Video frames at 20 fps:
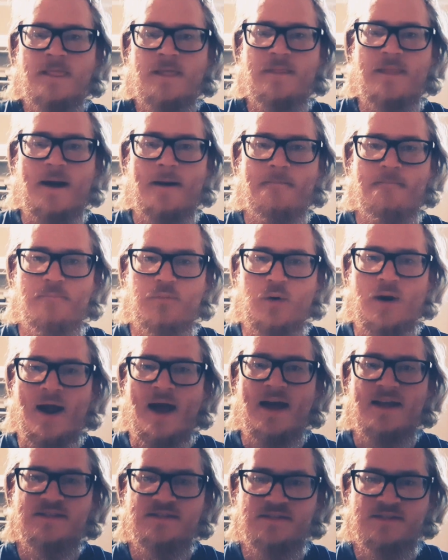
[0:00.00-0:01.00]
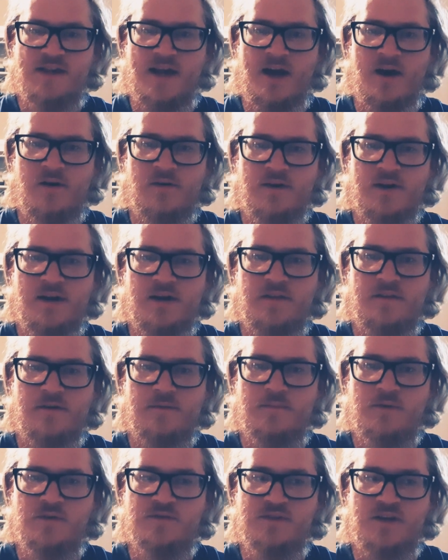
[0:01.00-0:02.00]
that brass sound into their
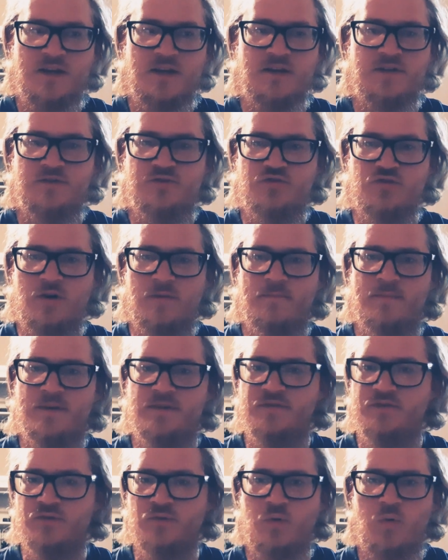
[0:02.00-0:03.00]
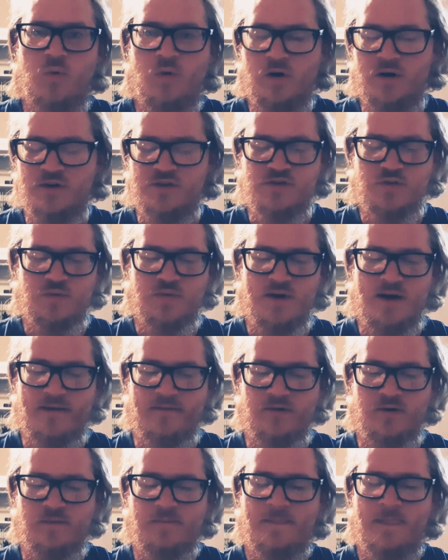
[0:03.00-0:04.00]
music and trumpets and horns or
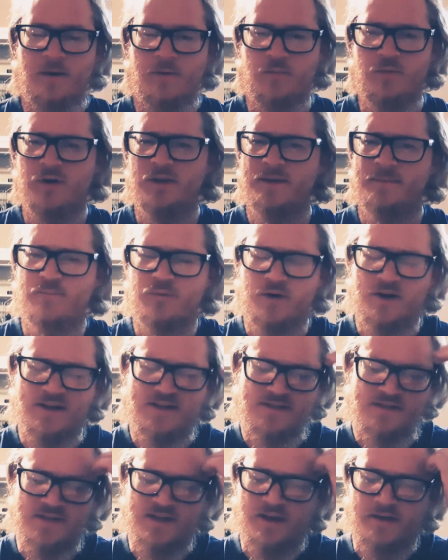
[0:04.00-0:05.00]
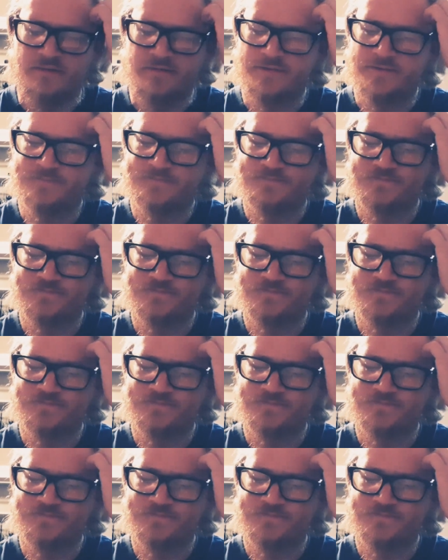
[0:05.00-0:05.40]
whatever. Really pretty stuff.